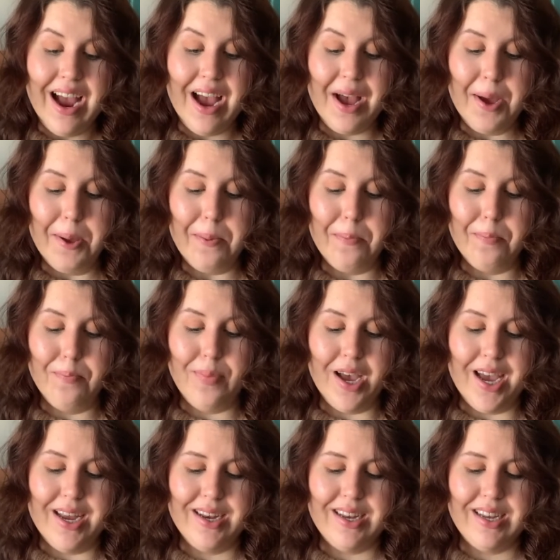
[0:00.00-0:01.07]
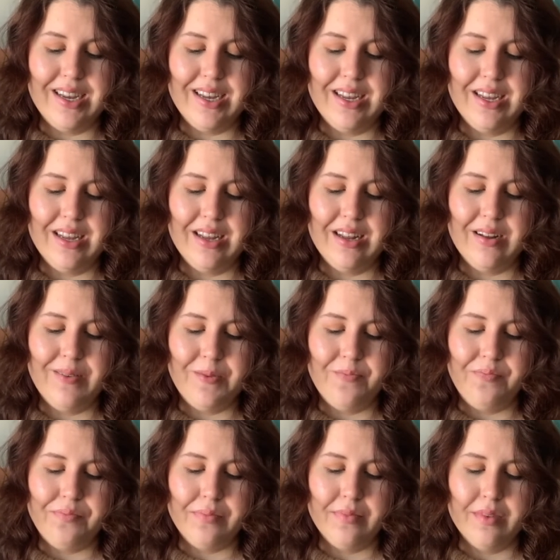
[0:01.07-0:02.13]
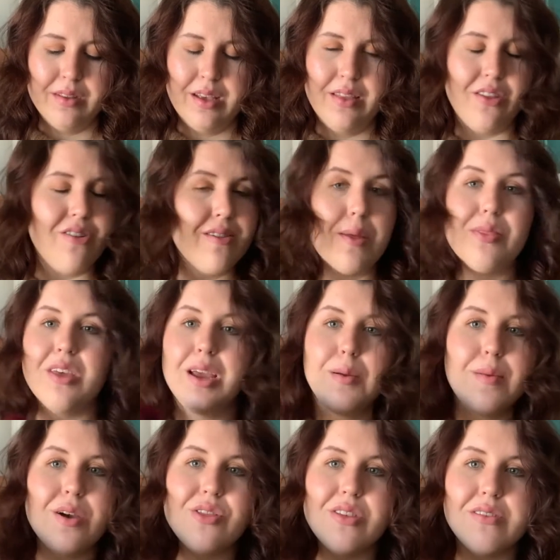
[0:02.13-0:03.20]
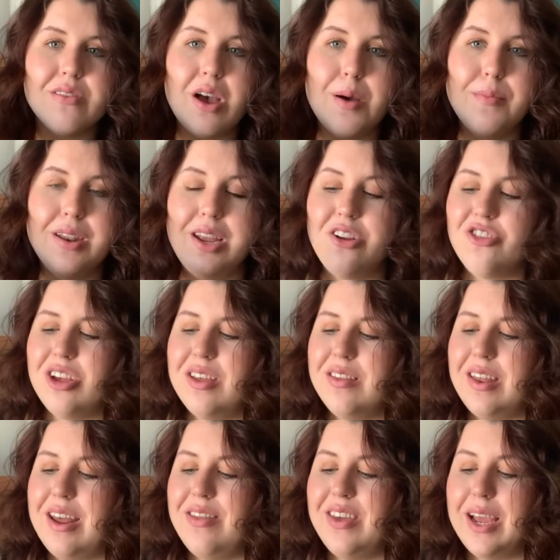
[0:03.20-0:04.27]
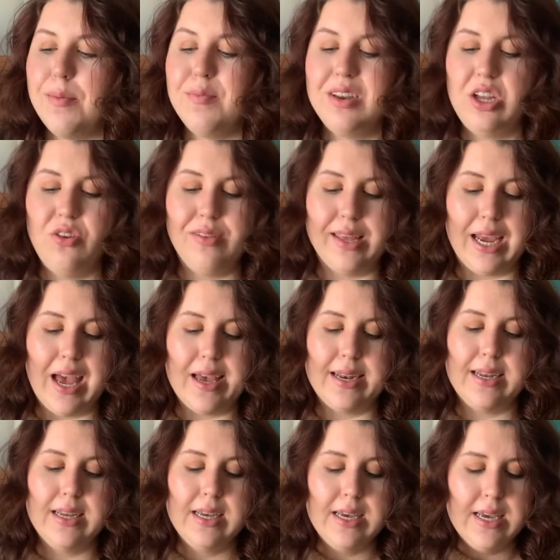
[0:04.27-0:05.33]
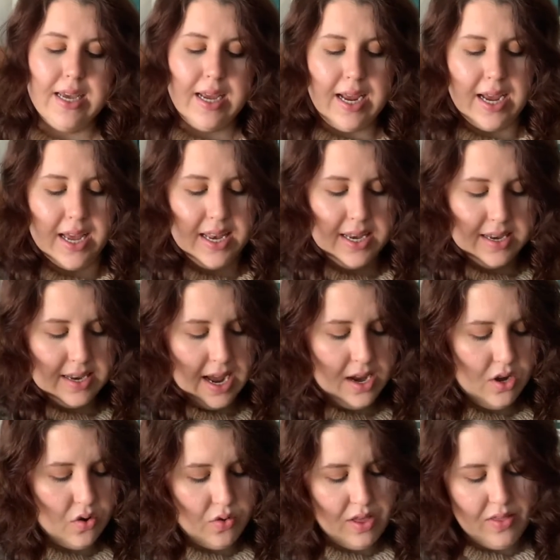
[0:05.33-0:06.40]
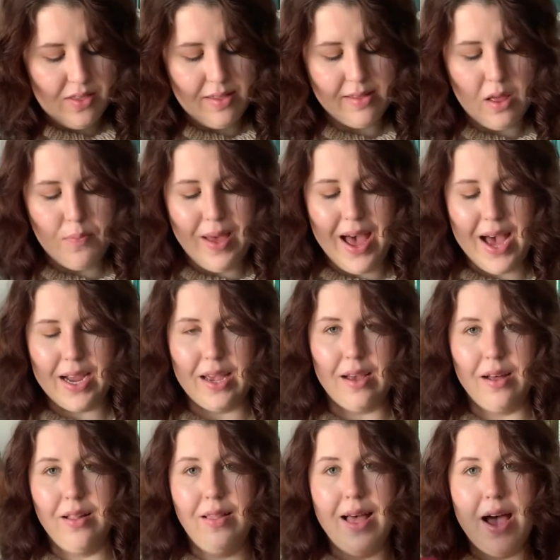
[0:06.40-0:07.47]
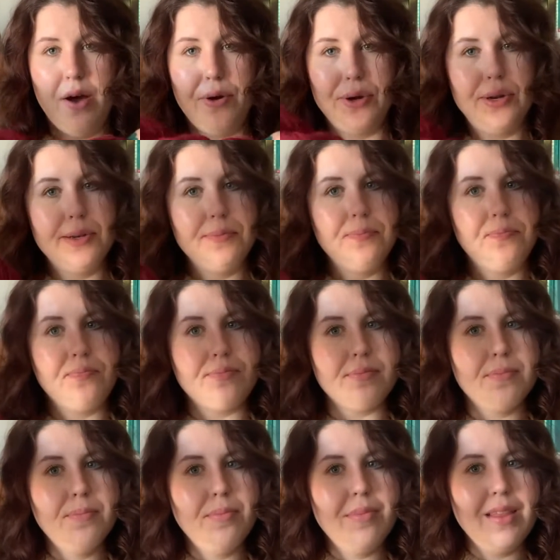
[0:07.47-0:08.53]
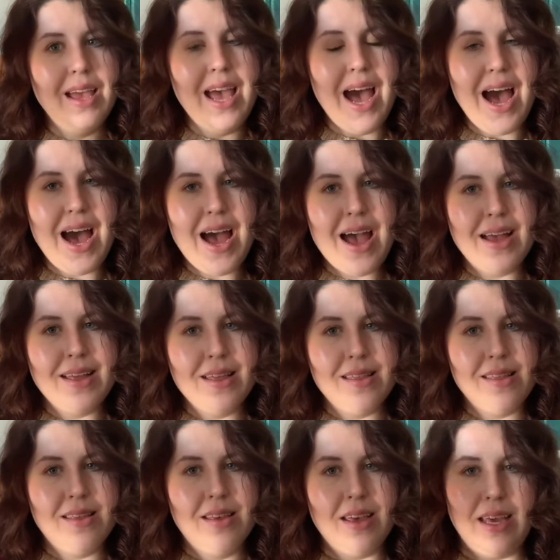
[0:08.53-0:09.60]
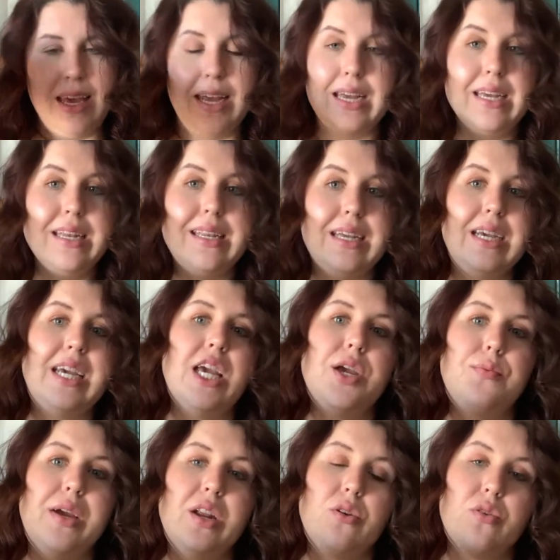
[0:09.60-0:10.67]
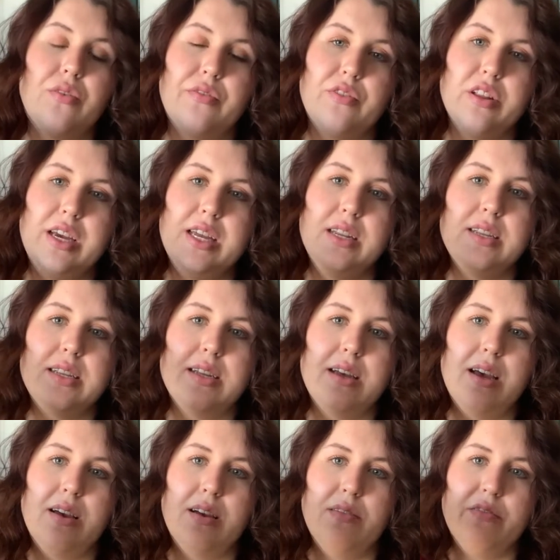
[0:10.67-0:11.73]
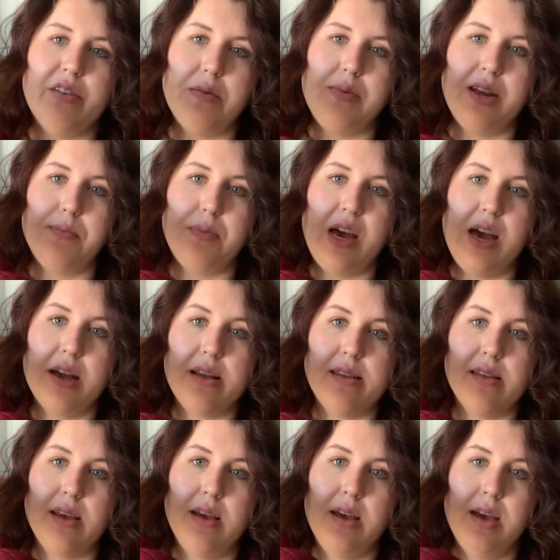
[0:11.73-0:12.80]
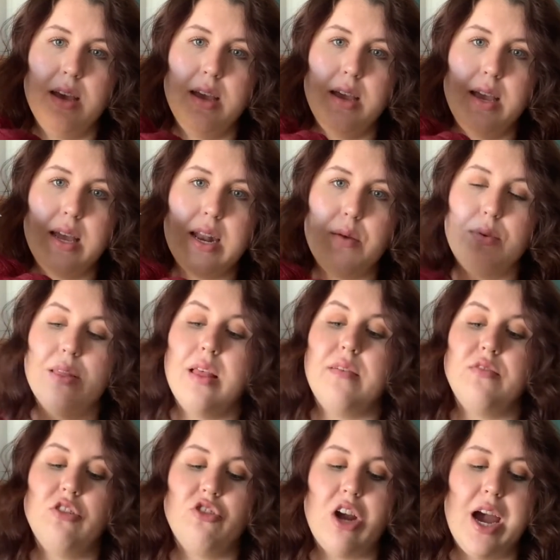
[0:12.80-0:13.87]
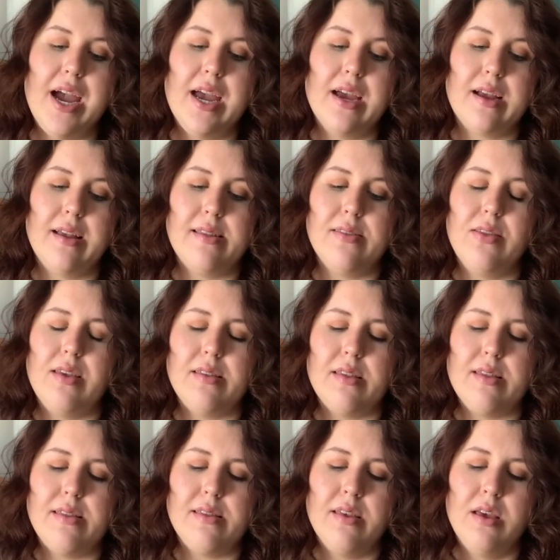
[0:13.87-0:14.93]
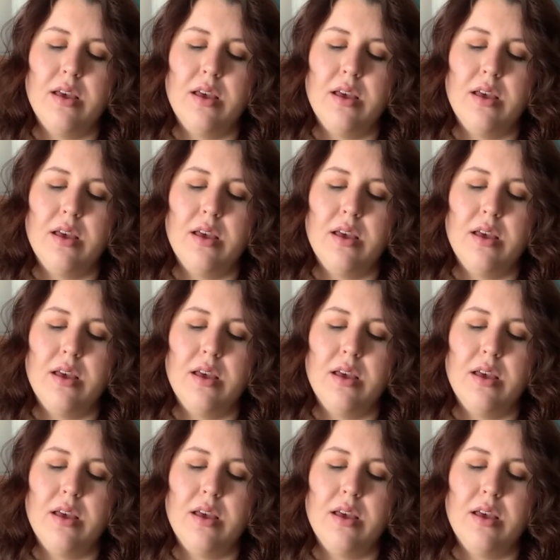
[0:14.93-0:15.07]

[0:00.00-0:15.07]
but there's something about this combination that I think I'm going to use again. And I know that this Alpaca Cloud has a DK weight equivalent from Knit Picks, and I would love to try it because this is